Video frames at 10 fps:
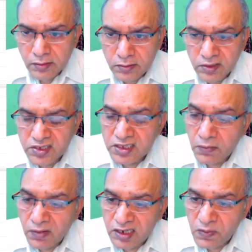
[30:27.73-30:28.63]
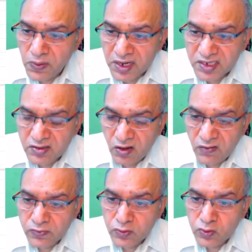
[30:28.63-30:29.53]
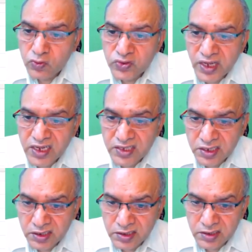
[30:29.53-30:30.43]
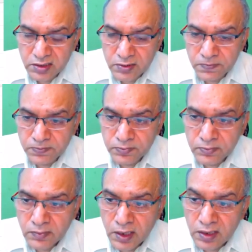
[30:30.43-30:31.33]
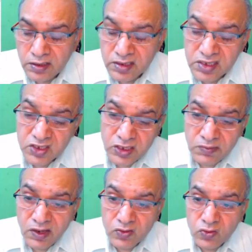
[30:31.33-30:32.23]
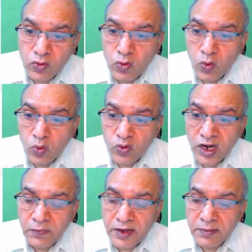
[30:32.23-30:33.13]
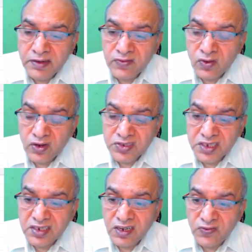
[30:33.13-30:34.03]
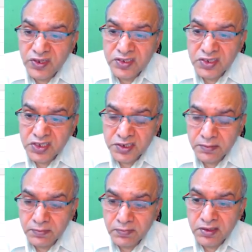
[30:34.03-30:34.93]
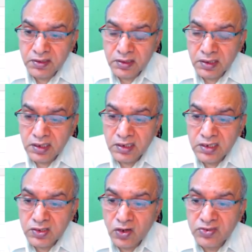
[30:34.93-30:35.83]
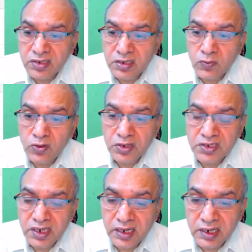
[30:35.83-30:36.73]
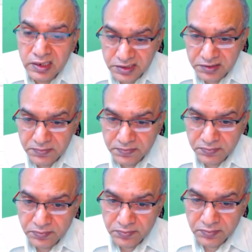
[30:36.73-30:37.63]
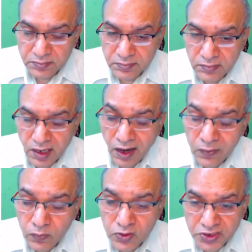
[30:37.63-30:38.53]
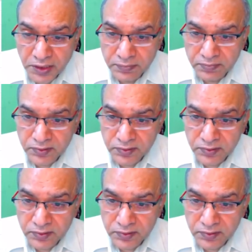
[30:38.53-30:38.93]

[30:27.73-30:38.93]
This is the multiplication of two sine series. This is similar to what we have done for single phase system with distortion in voltage and currents. Almost same.